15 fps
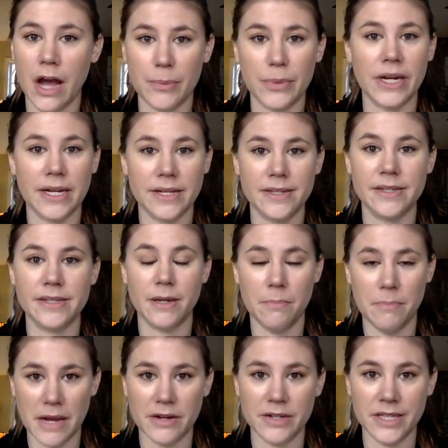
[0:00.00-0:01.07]
operating system
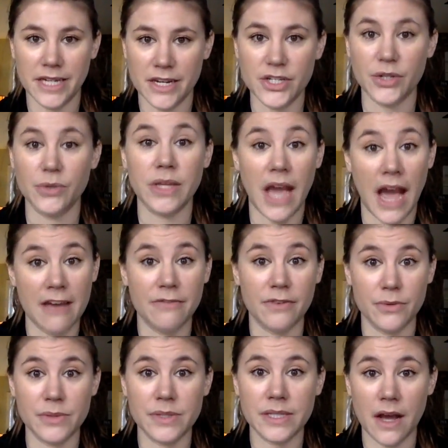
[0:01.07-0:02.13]
better than I do the
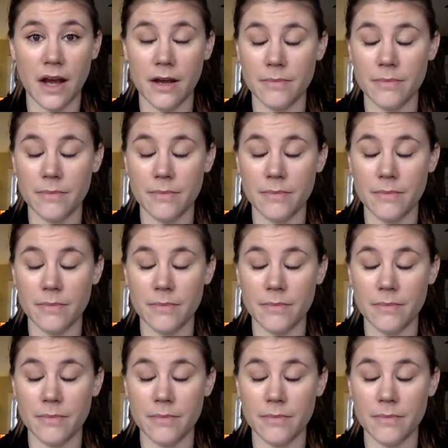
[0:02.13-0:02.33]
iPhone's